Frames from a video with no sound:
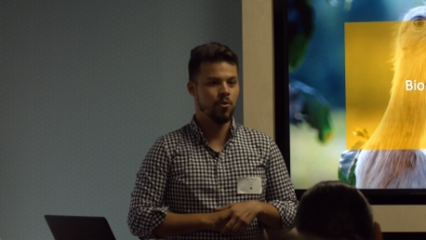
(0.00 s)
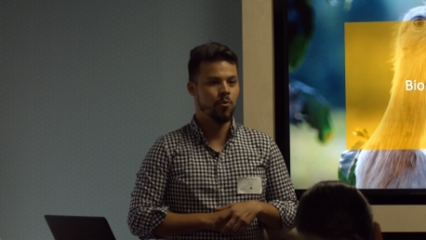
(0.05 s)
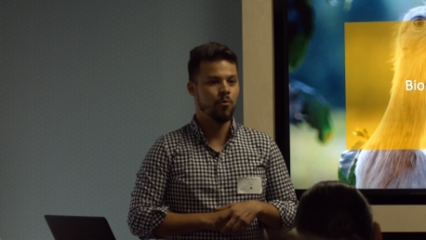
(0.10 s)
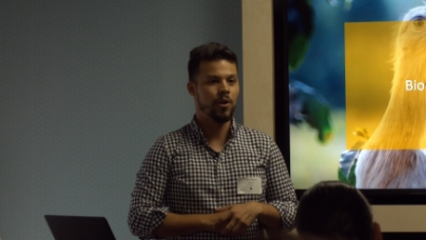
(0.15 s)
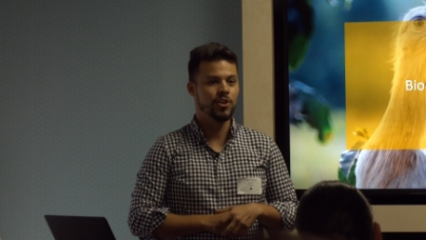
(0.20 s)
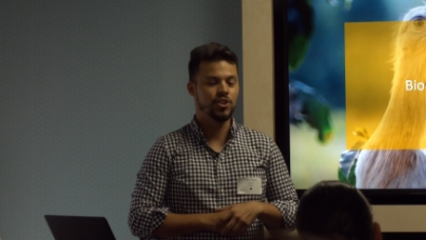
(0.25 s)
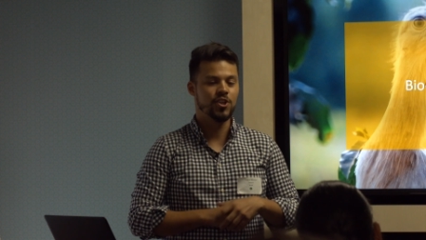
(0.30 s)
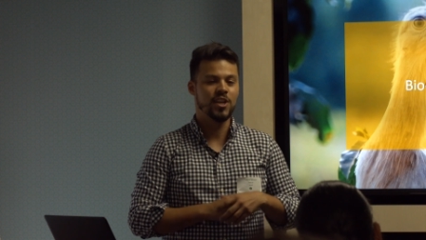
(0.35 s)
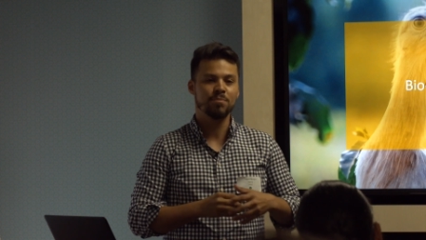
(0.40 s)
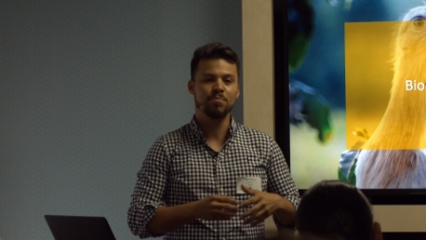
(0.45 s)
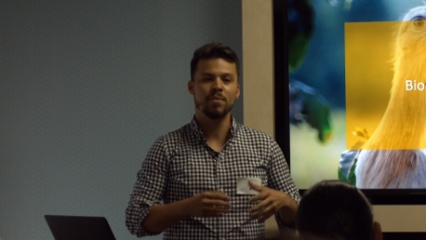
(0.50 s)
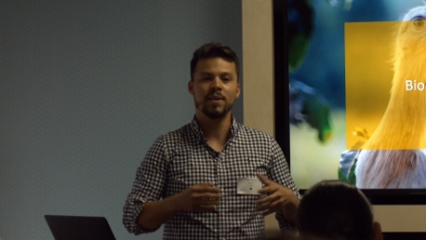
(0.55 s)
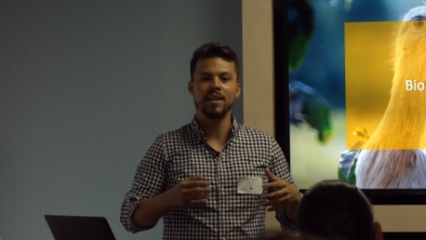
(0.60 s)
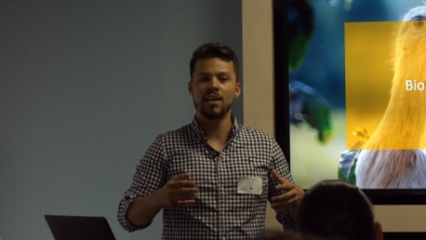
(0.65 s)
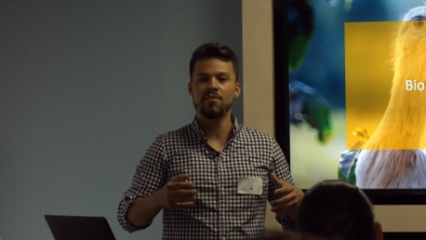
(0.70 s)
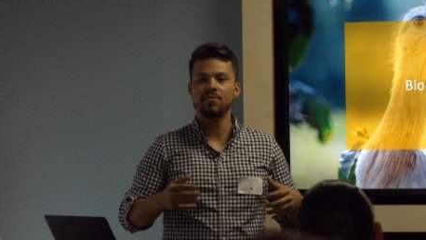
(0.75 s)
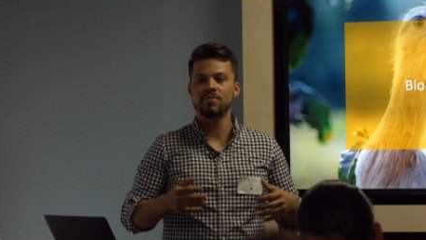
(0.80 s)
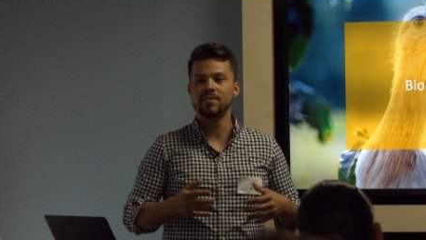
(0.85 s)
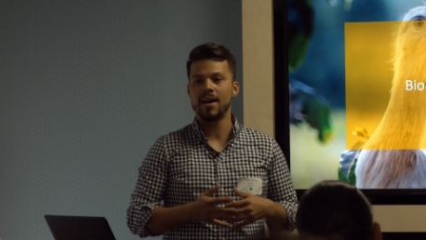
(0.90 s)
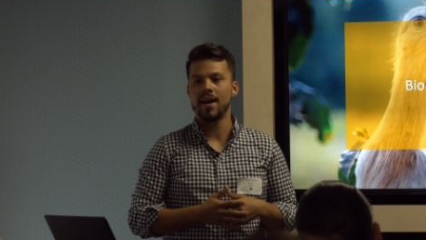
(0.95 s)
We just
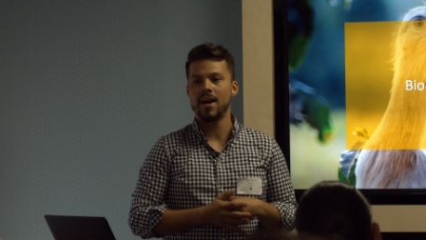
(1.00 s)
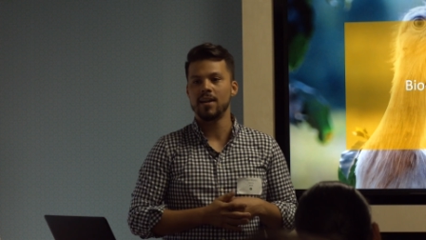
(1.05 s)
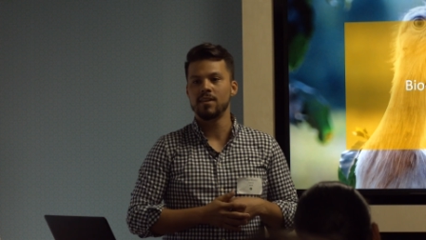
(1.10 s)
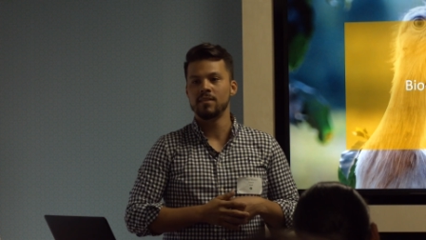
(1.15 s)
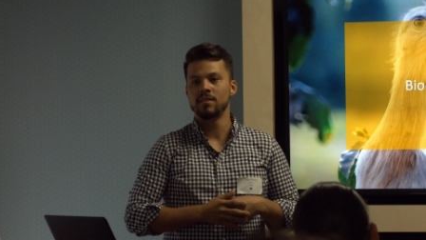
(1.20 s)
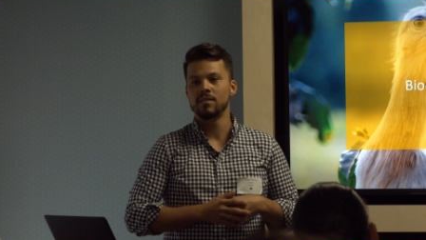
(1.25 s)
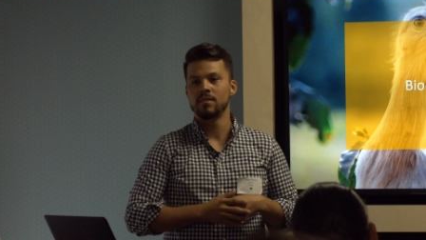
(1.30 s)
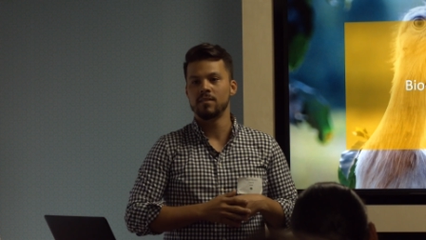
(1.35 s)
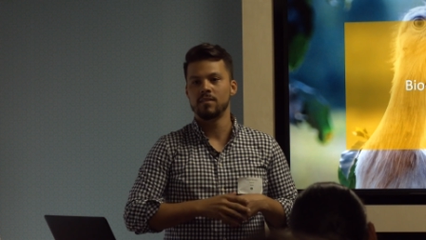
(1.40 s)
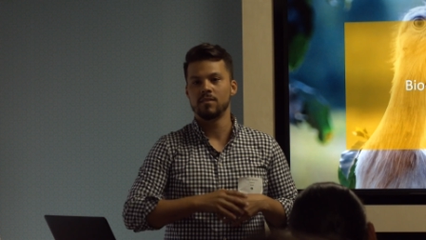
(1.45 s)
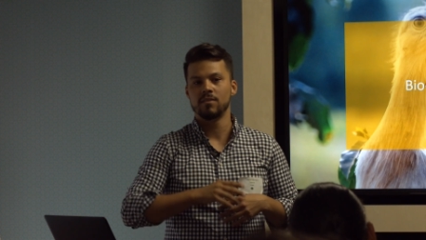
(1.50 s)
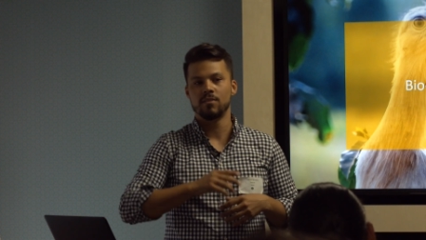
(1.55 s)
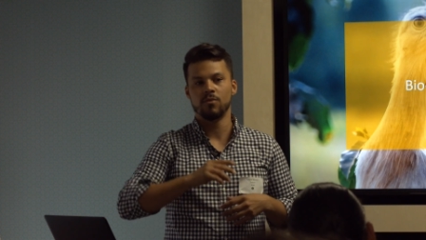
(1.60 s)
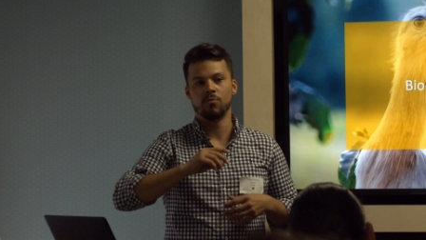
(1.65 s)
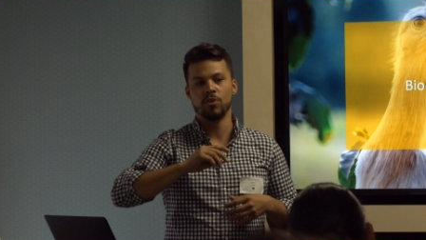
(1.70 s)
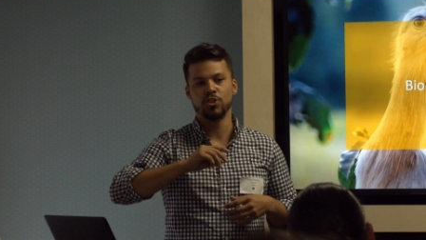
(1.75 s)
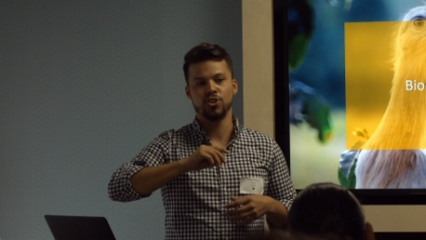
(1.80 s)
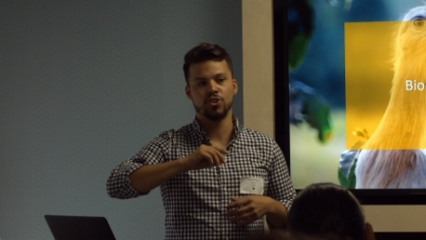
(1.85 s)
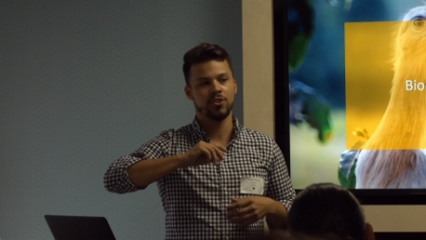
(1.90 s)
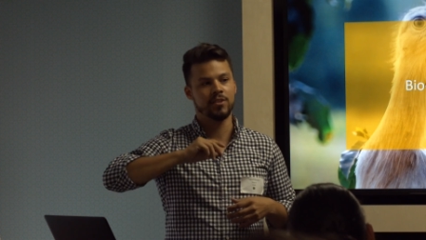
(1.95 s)
believe that
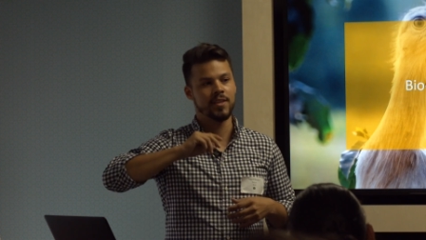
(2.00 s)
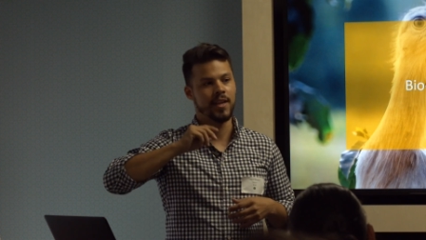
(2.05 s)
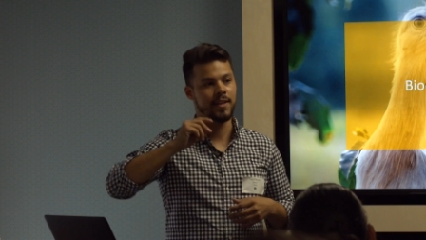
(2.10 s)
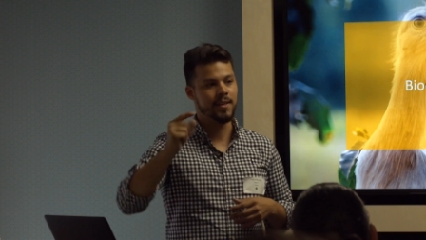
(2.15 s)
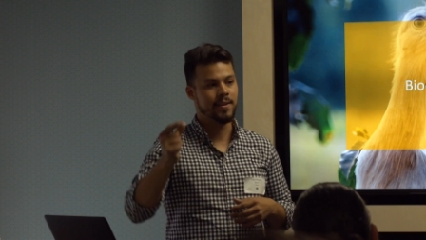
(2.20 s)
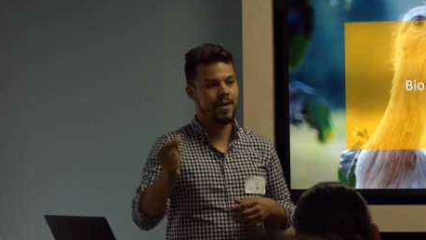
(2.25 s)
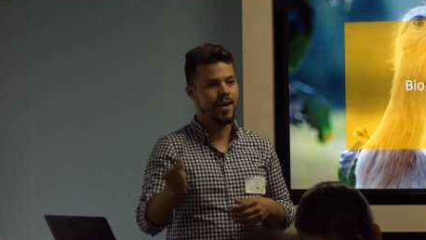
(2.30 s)
we should take the